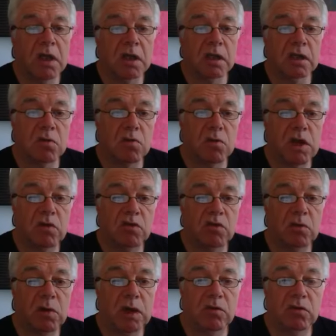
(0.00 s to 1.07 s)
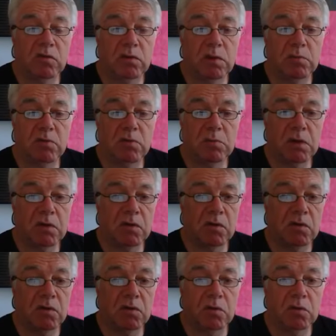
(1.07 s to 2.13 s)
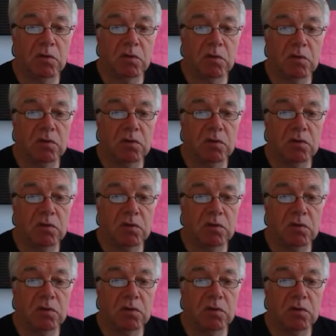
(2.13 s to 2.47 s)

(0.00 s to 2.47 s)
They agreed to actively promote through